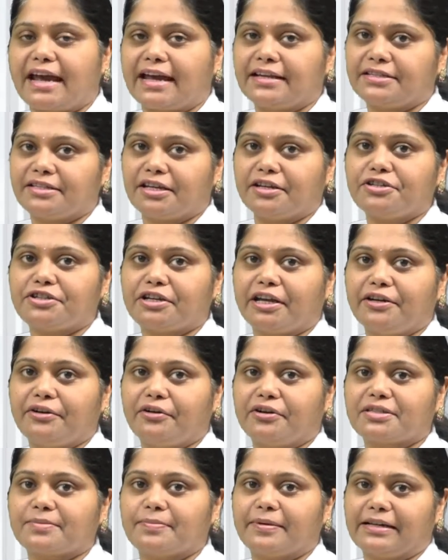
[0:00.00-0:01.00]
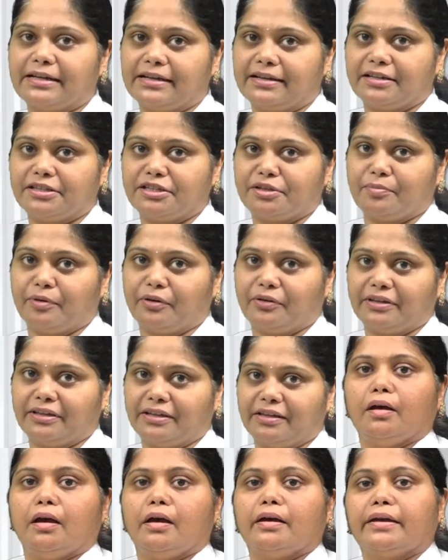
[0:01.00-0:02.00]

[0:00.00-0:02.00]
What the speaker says: at Sunshine Hospital Gachibowli.